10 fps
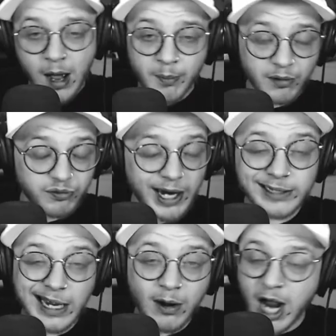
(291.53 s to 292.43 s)
But right
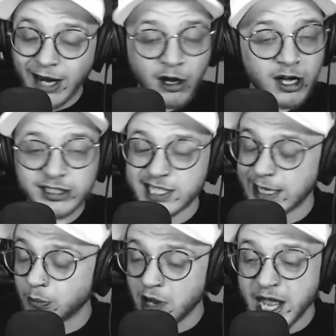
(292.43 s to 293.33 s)
now, I can't
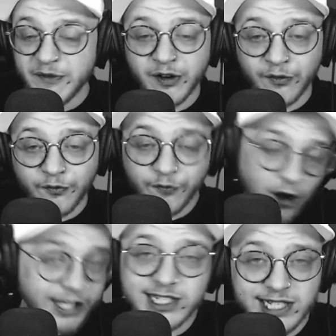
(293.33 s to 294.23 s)
understand whatever the
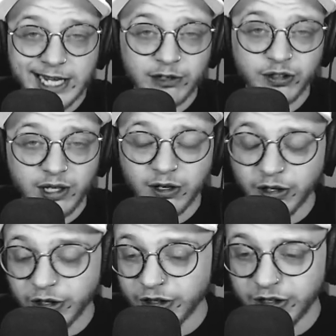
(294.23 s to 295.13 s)
fuck he's saying on the uh,
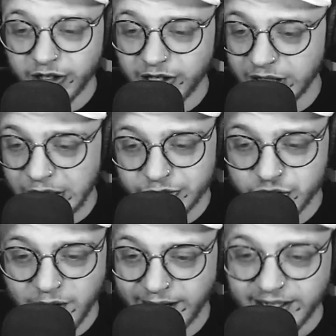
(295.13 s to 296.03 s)
uh, uh on the
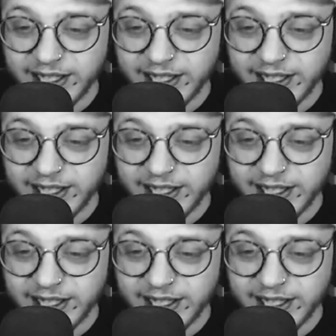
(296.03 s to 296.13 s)
track.